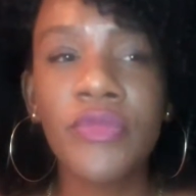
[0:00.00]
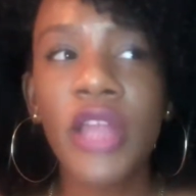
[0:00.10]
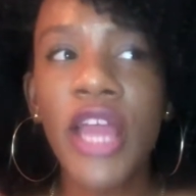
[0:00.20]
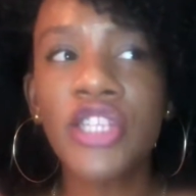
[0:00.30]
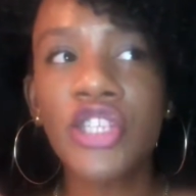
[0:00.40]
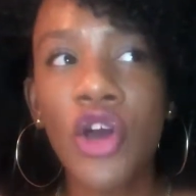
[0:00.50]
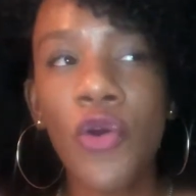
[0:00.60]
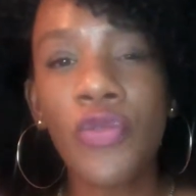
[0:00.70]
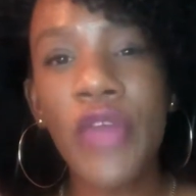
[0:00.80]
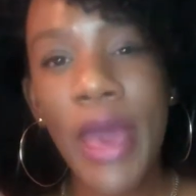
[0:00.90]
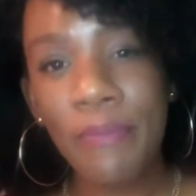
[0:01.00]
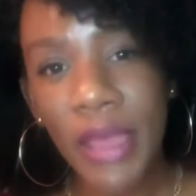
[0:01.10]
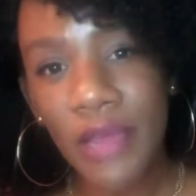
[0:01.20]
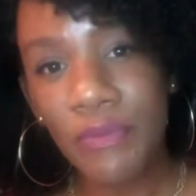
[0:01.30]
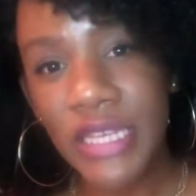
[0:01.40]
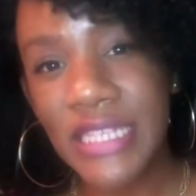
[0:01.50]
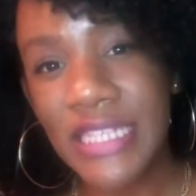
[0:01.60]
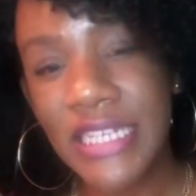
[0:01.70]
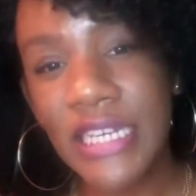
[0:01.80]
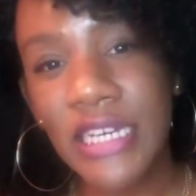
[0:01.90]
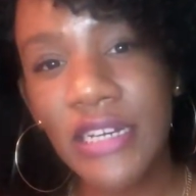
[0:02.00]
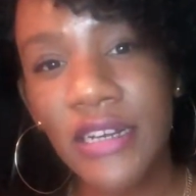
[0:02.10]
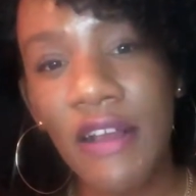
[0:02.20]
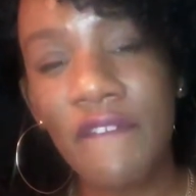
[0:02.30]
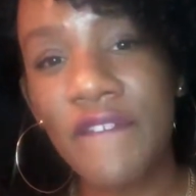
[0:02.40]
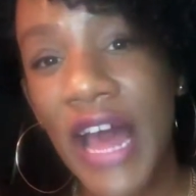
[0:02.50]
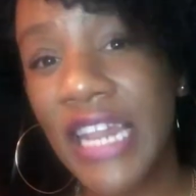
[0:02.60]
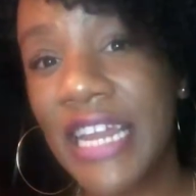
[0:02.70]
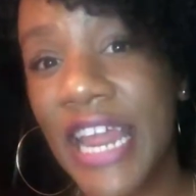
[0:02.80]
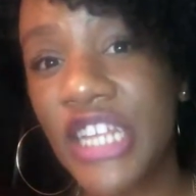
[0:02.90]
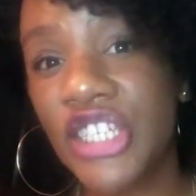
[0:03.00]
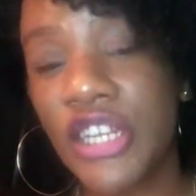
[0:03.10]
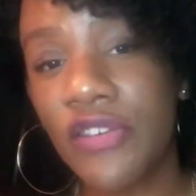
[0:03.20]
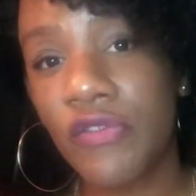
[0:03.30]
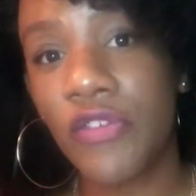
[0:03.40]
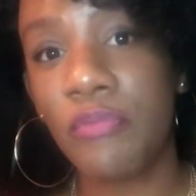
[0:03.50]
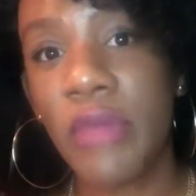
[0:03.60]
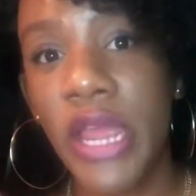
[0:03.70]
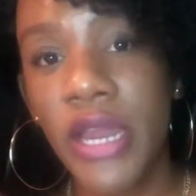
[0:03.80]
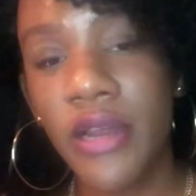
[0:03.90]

And so that made me seek validation from men.